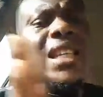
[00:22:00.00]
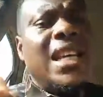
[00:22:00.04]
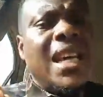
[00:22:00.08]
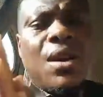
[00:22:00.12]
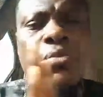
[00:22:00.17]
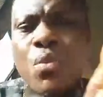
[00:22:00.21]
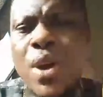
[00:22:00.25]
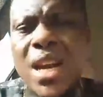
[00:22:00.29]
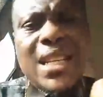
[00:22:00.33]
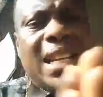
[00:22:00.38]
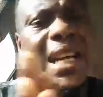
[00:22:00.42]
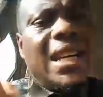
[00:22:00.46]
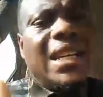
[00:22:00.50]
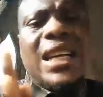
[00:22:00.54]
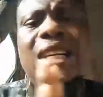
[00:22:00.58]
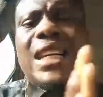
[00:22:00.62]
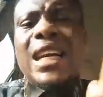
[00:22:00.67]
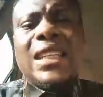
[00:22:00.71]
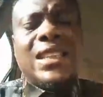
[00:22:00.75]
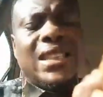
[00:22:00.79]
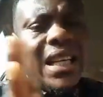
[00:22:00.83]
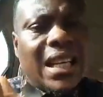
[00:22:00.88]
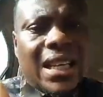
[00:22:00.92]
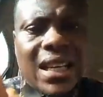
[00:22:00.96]
a way that they
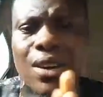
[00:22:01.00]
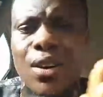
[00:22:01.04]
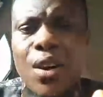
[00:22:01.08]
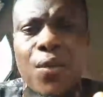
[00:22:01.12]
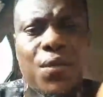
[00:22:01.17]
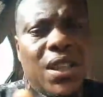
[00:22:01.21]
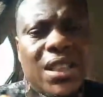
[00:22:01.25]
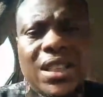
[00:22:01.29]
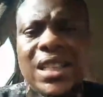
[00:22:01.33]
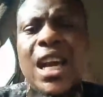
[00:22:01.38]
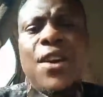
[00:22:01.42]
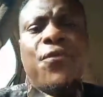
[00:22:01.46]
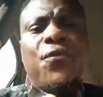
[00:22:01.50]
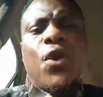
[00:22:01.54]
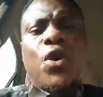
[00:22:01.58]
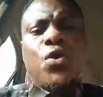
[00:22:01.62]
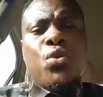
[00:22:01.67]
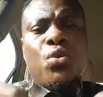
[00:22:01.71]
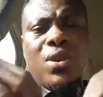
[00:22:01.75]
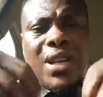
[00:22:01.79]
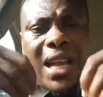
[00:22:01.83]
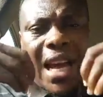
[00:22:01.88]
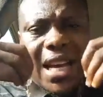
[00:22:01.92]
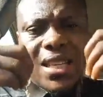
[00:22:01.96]
can take care of the child for
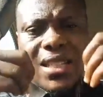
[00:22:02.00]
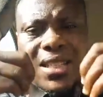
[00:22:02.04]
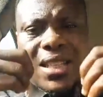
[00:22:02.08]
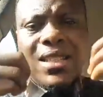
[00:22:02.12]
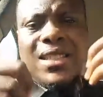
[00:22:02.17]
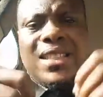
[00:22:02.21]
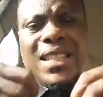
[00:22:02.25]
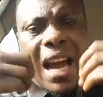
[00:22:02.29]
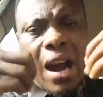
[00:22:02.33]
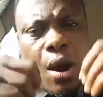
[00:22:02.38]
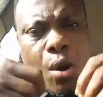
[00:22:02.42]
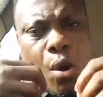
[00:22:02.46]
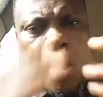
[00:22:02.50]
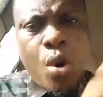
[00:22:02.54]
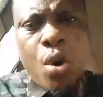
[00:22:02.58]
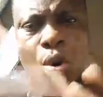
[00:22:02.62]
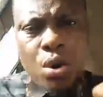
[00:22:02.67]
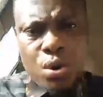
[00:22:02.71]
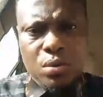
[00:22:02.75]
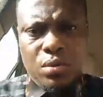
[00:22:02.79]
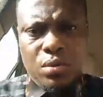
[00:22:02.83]
you like their own.